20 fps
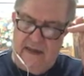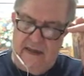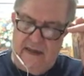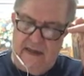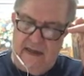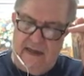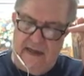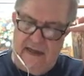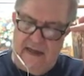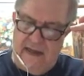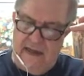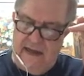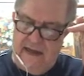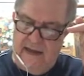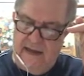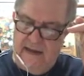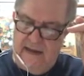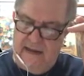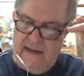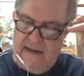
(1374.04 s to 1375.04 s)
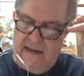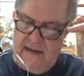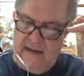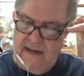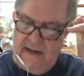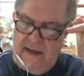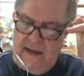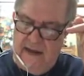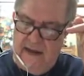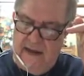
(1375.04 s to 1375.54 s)
For
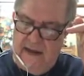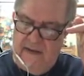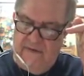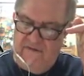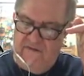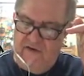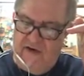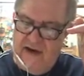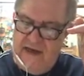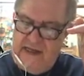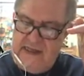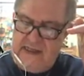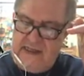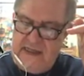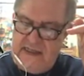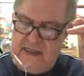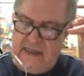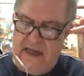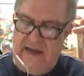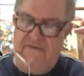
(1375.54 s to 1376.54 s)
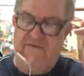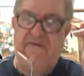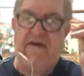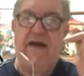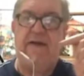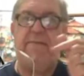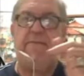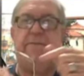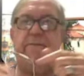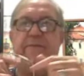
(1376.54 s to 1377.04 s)
instance, if I